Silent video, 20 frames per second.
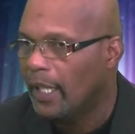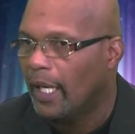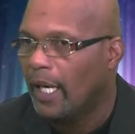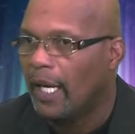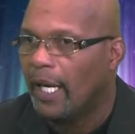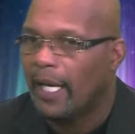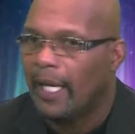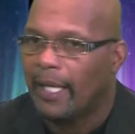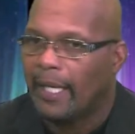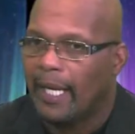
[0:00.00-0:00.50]

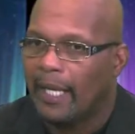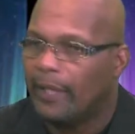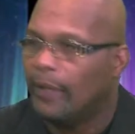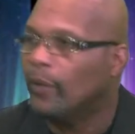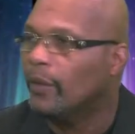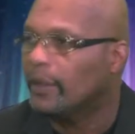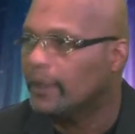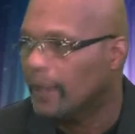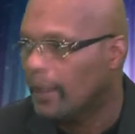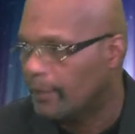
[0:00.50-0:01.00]
And I
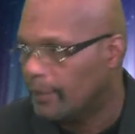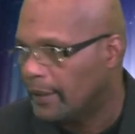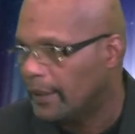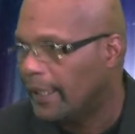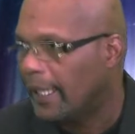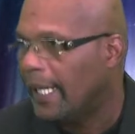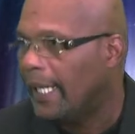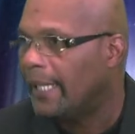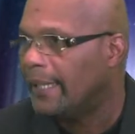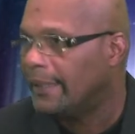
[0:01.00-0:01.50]
know it's up to
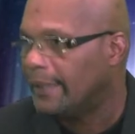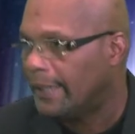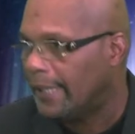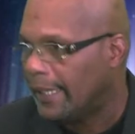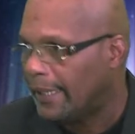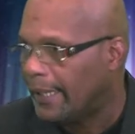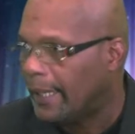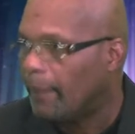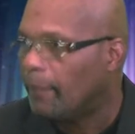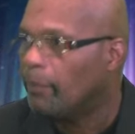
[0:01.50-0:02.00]
the agent
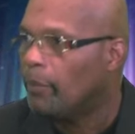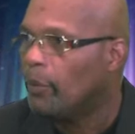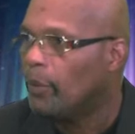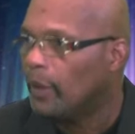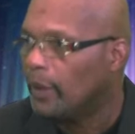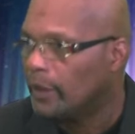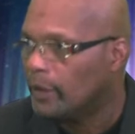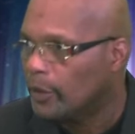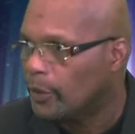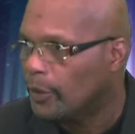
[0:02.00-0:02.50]
at that
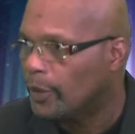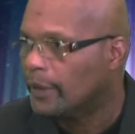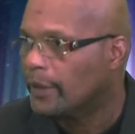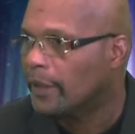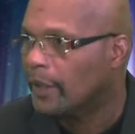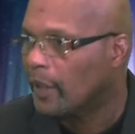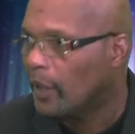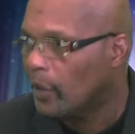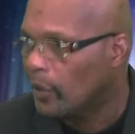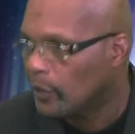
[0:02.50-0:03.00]
point to
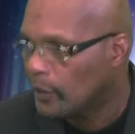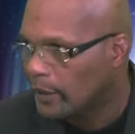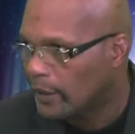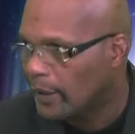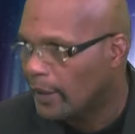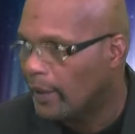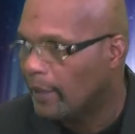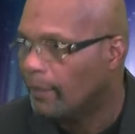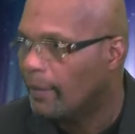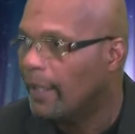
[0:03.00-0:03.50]
disclose to
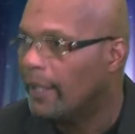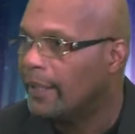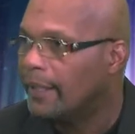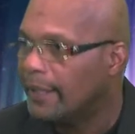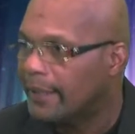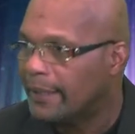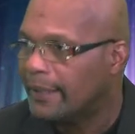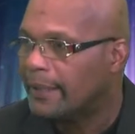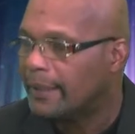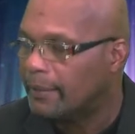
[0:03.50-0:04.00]
them that
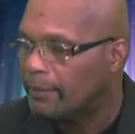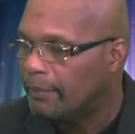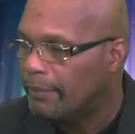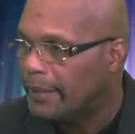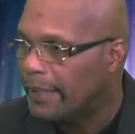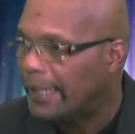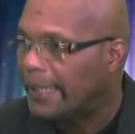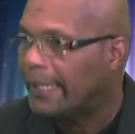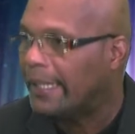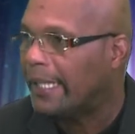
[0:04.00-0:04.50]
this is
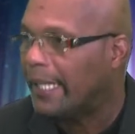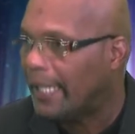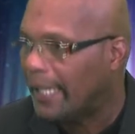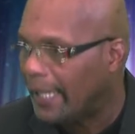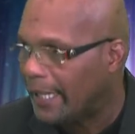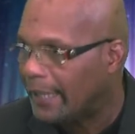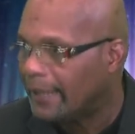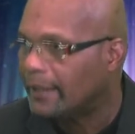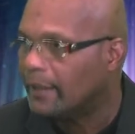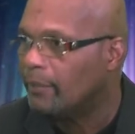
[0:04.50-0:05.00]
money that
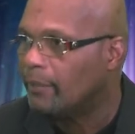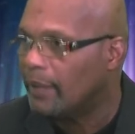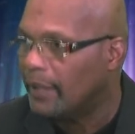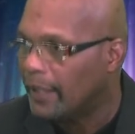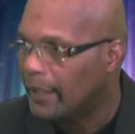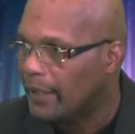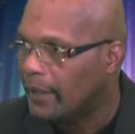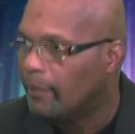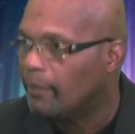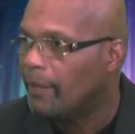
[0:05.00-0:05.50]
has to be
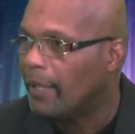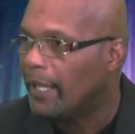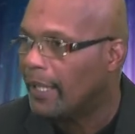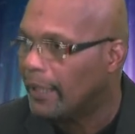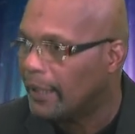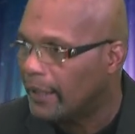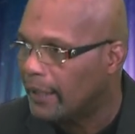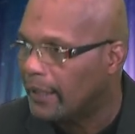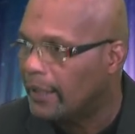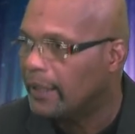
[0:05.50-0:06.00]
in the
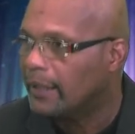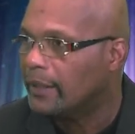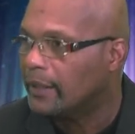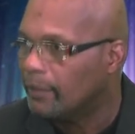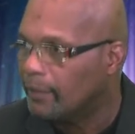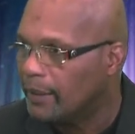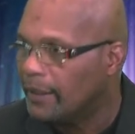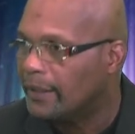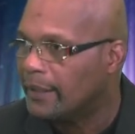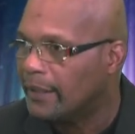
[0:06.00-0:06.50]
bank and it needs to
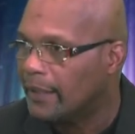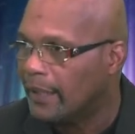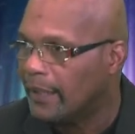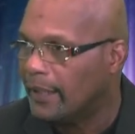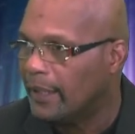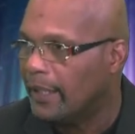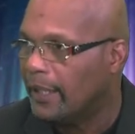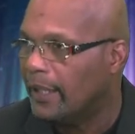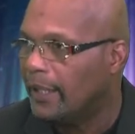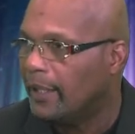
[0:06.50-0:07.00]
be
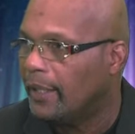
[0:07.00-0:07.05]
sitting there.